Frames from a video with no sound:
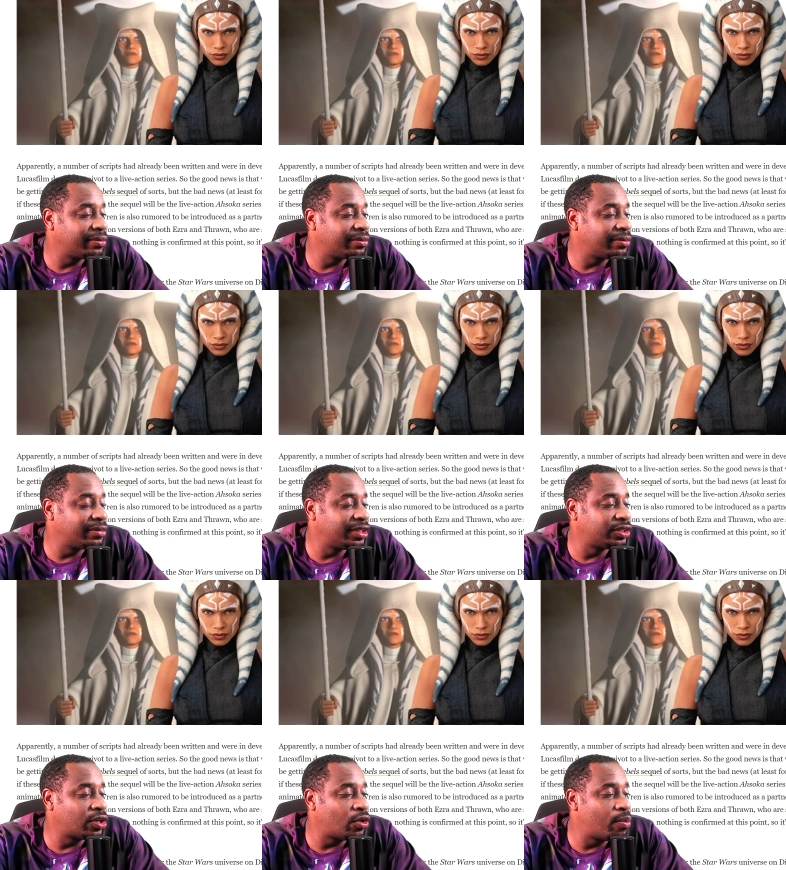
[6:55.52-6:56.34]

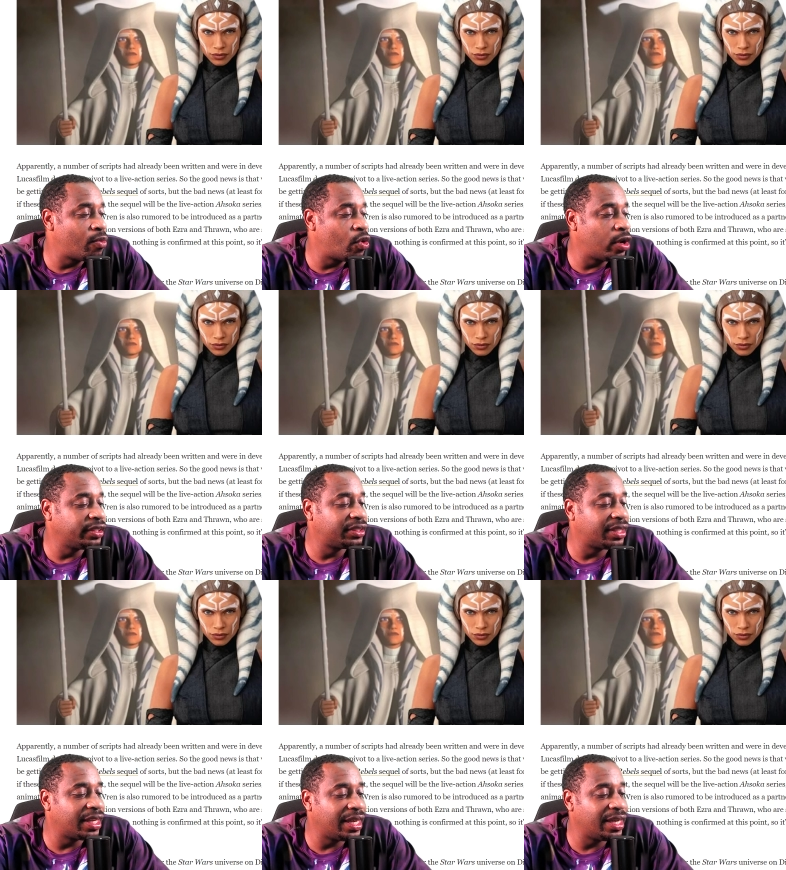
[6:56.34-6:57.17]
Speaker 1: this whole Mortis
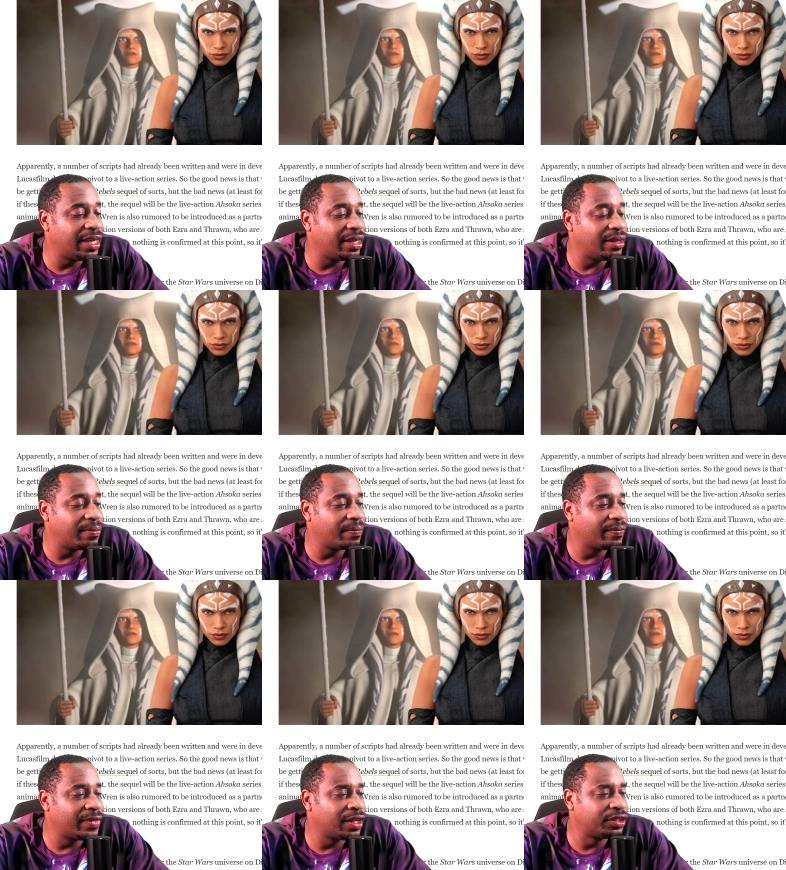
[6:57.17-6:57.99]
thing and
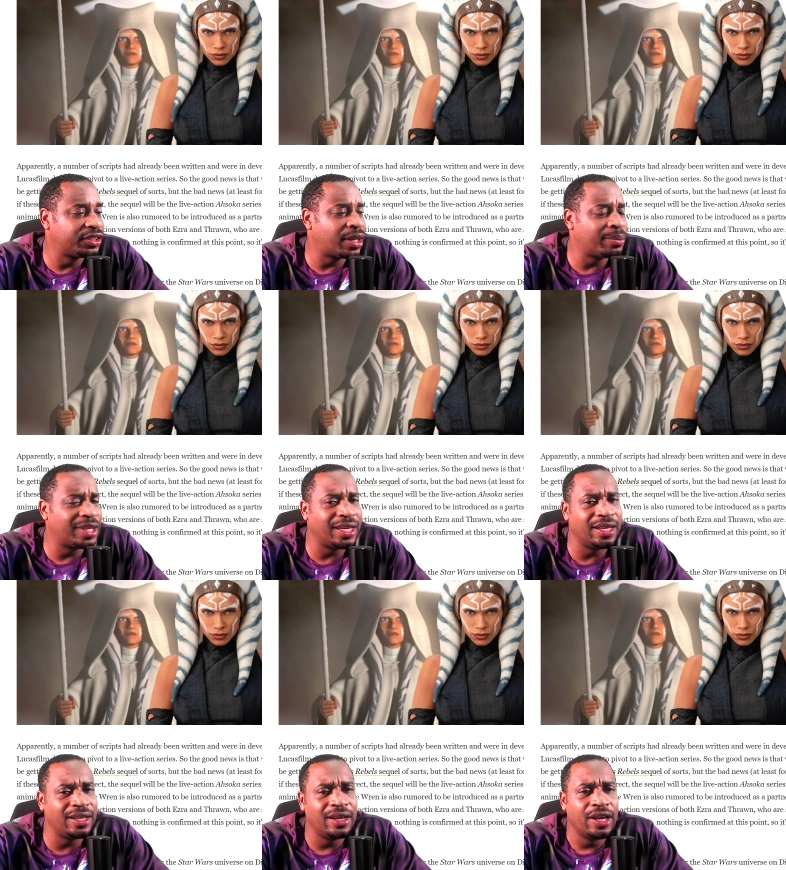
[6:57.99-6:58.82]
or
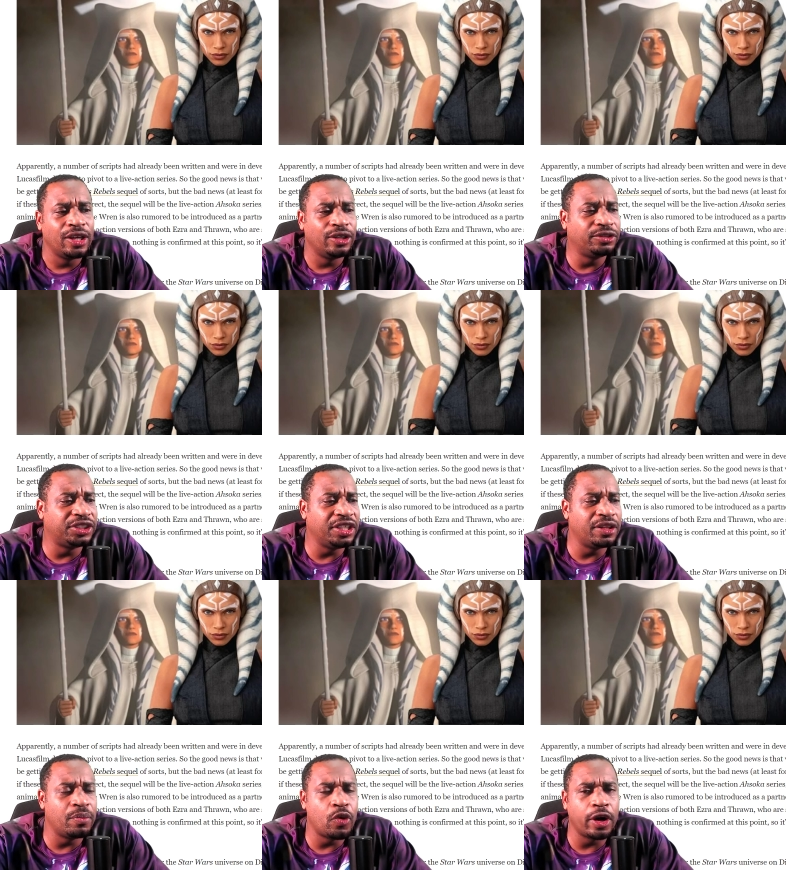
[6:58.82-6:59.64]
something. You see
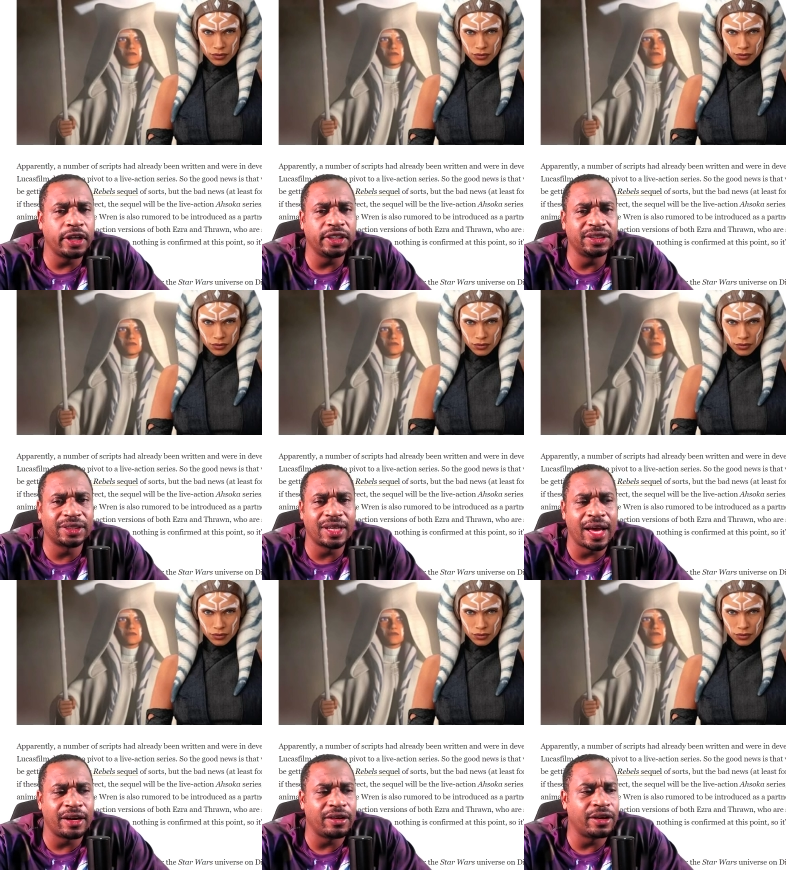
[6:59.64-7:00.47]
the Mortis
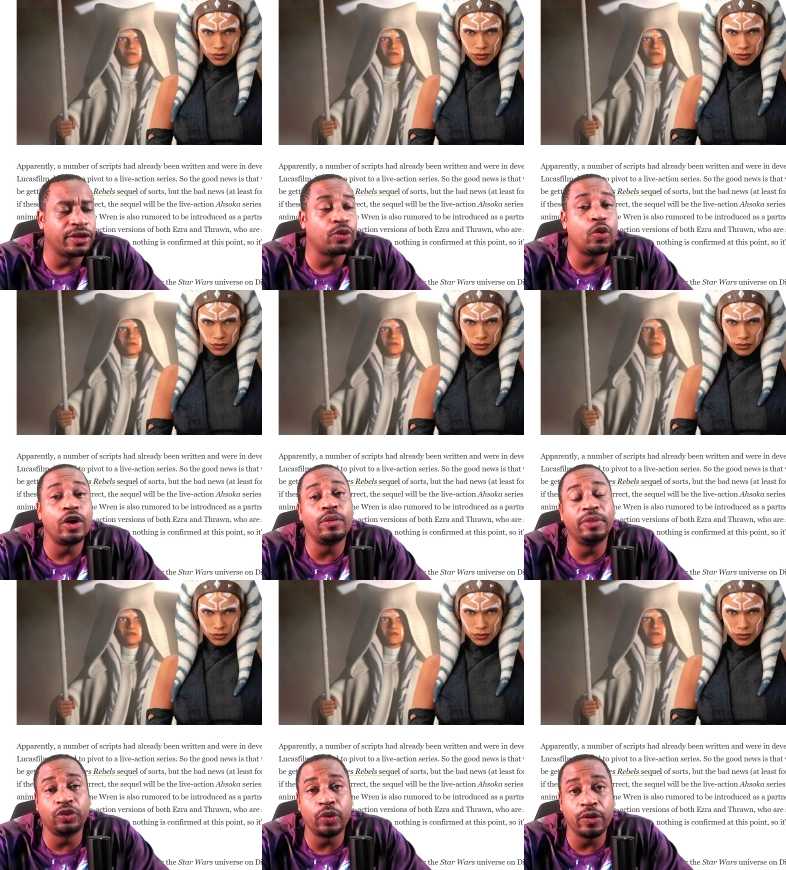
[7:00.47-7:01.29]
kind of, or the World
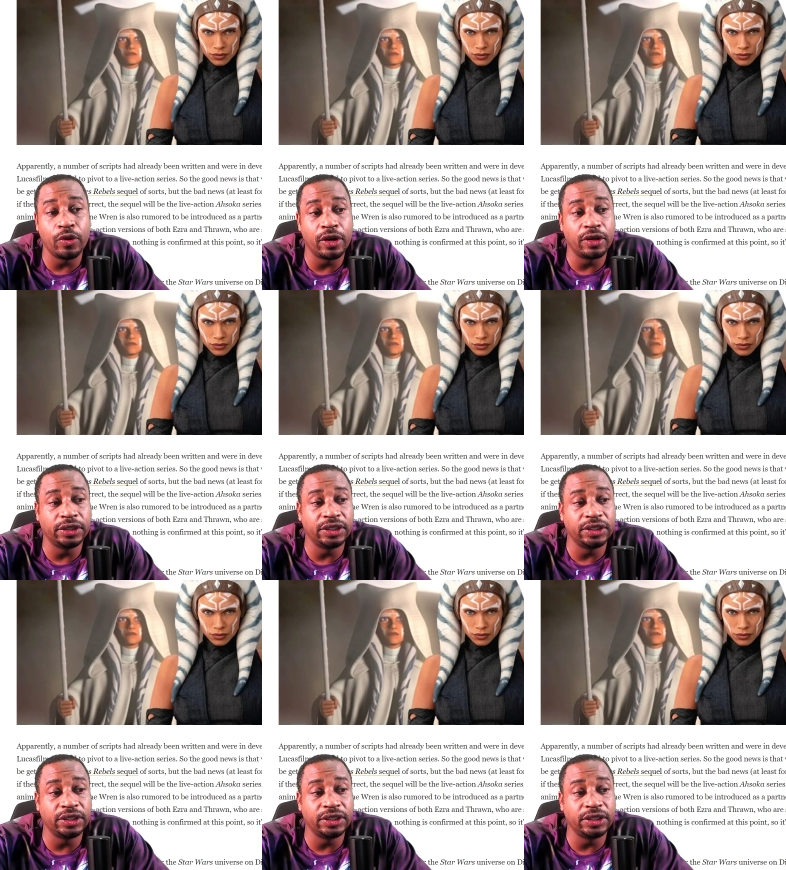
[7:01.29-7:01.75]
Between Worlds